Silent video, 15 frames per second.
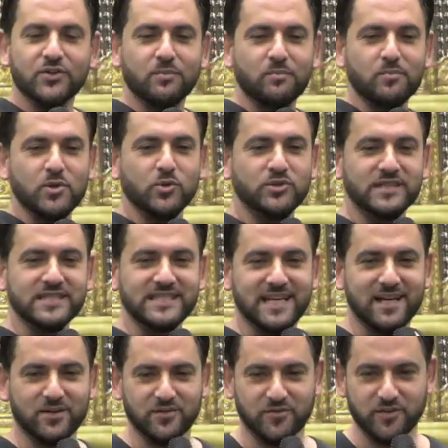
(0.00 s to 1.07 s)
mute the
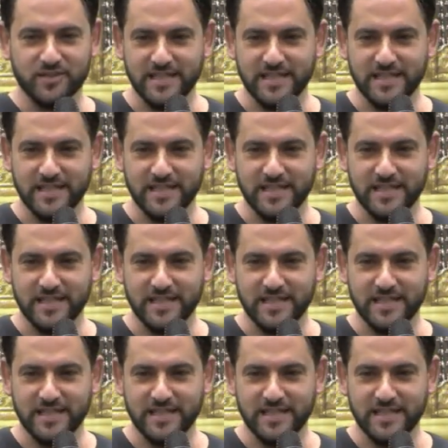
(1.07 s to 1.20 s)
sound for a